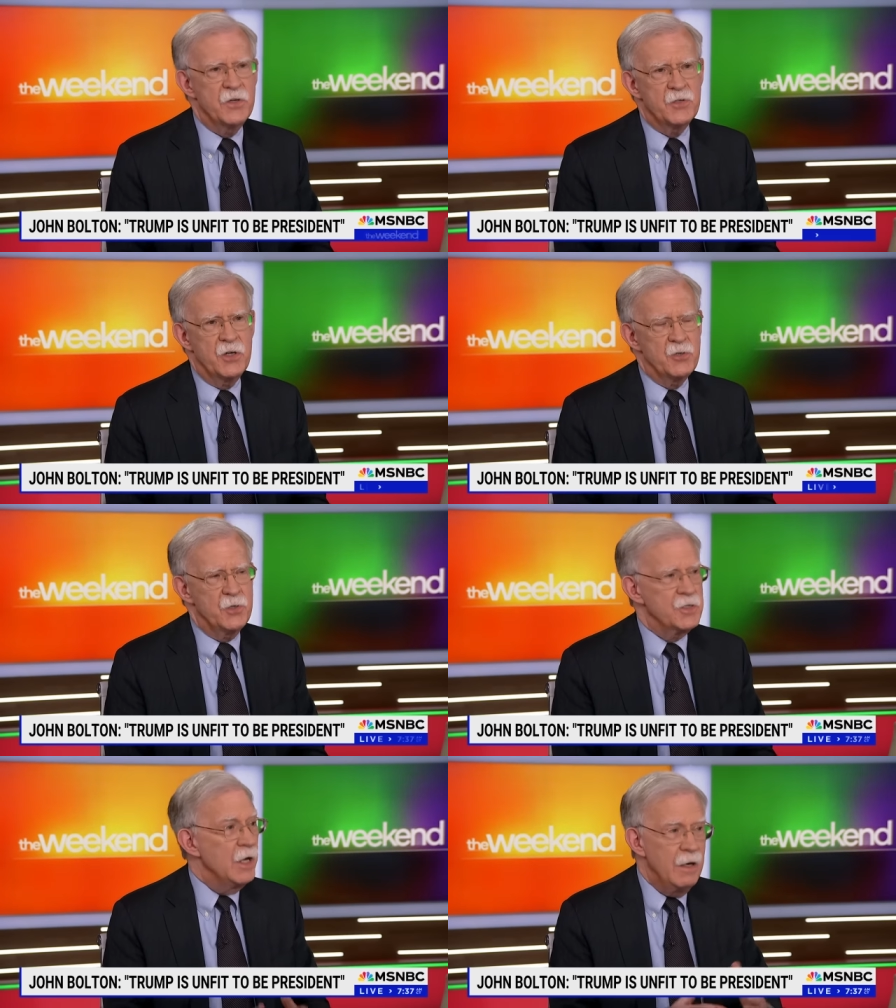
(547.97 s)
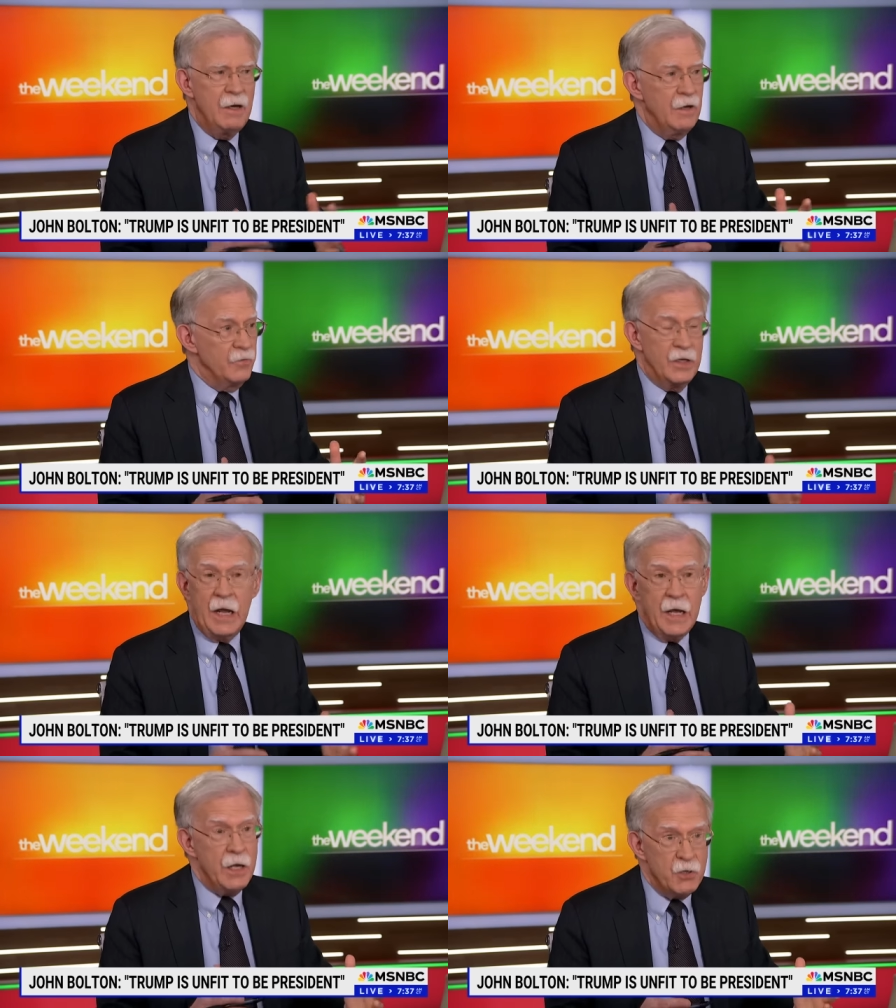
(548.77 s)
decisions that
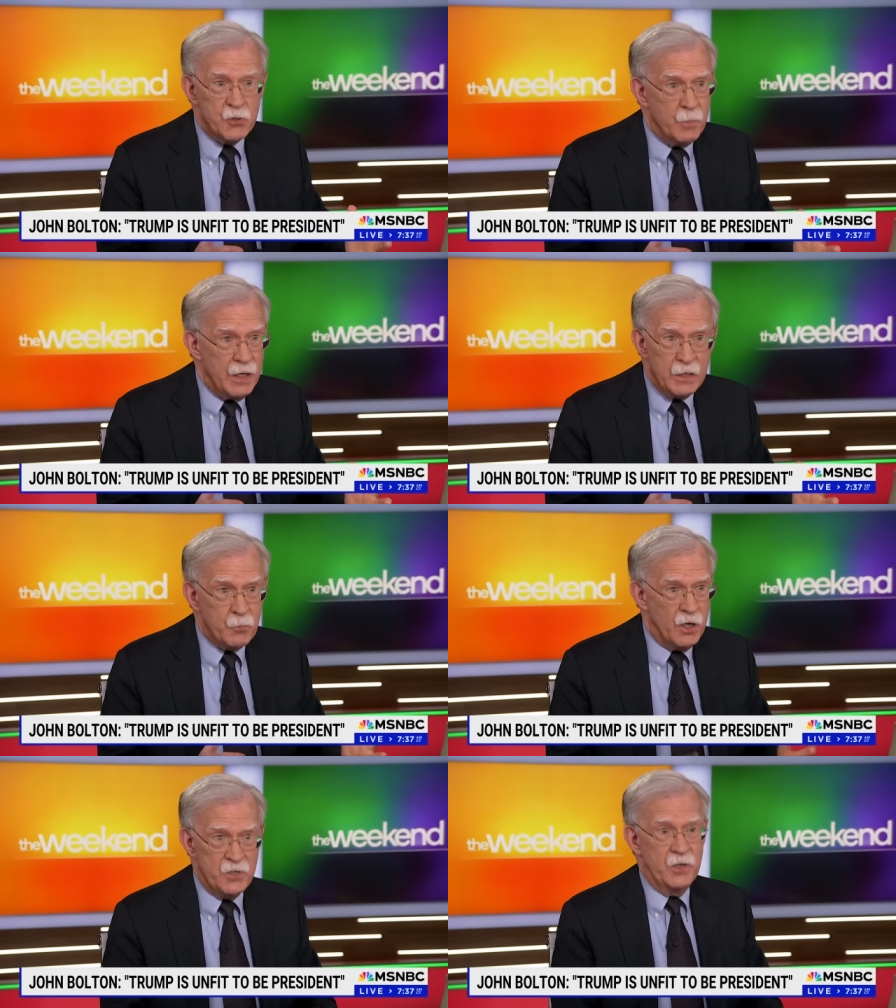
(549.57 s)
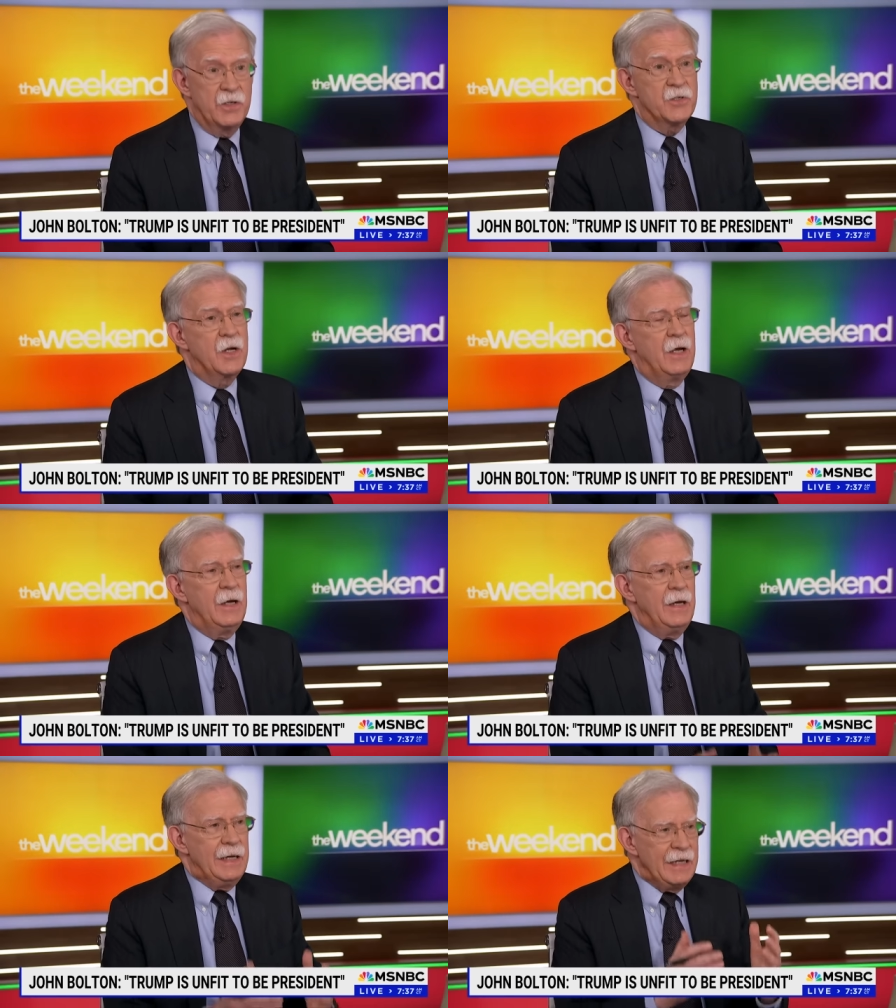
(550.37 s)
aged many presidents
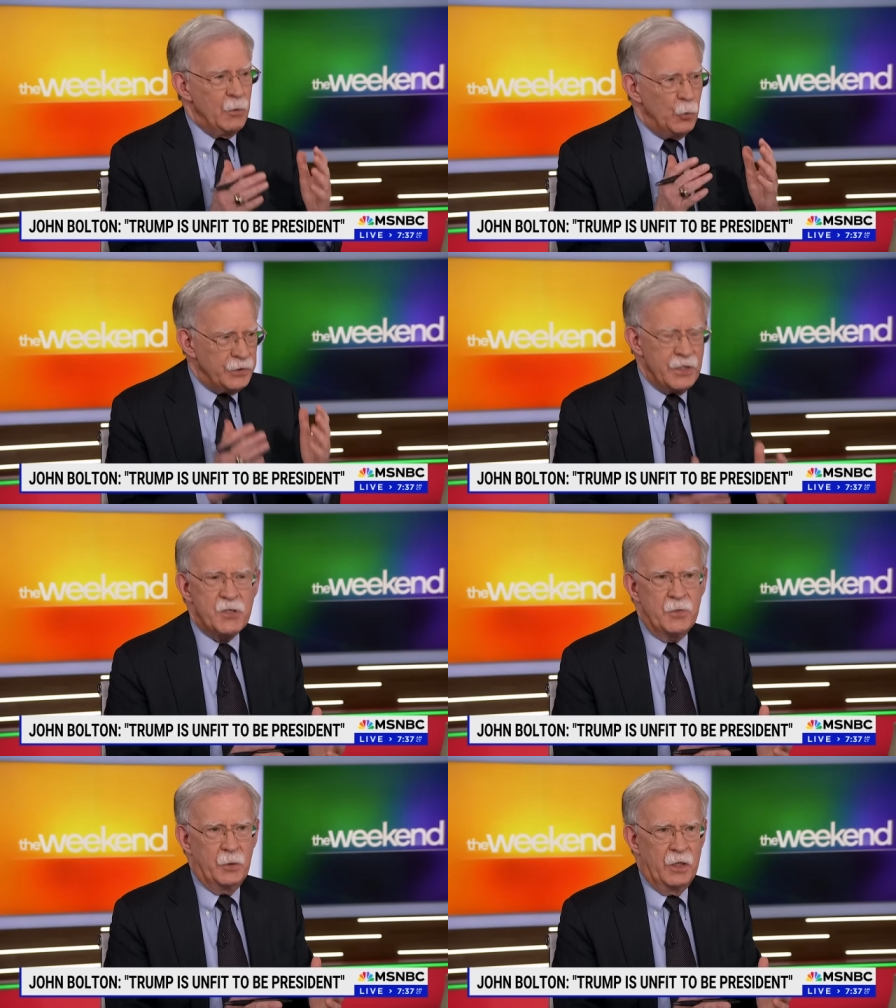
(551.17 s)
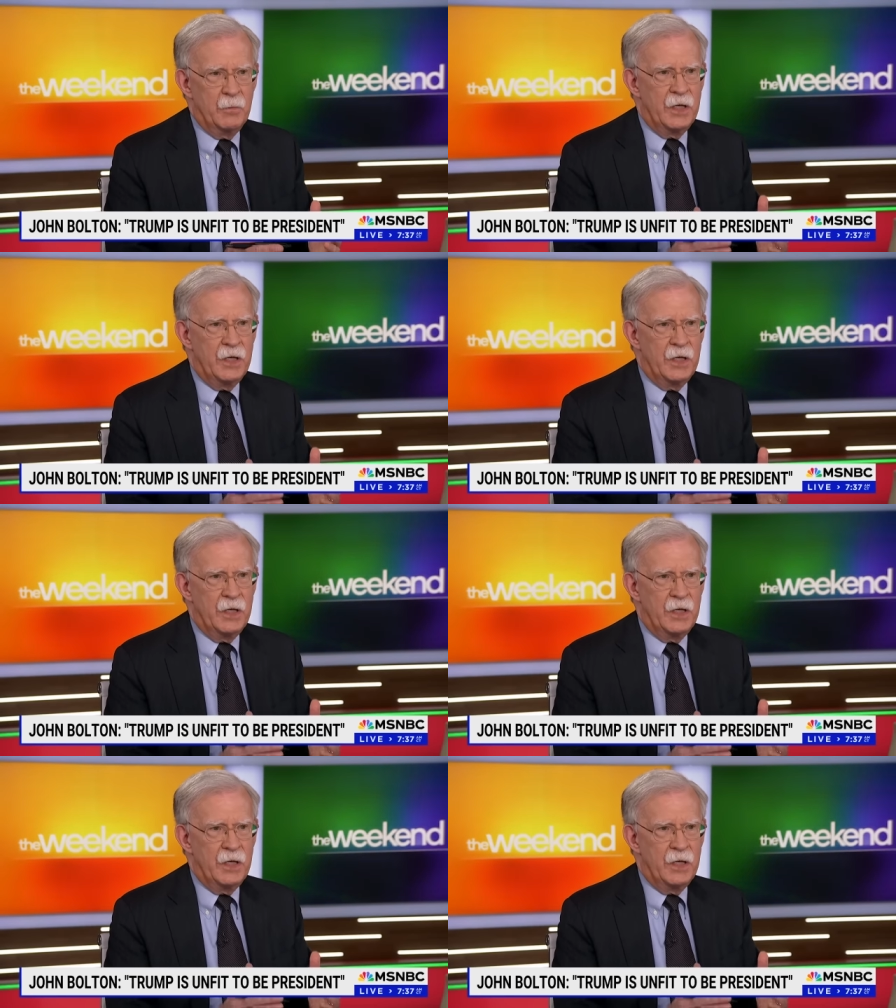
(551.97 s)
it would discipline him.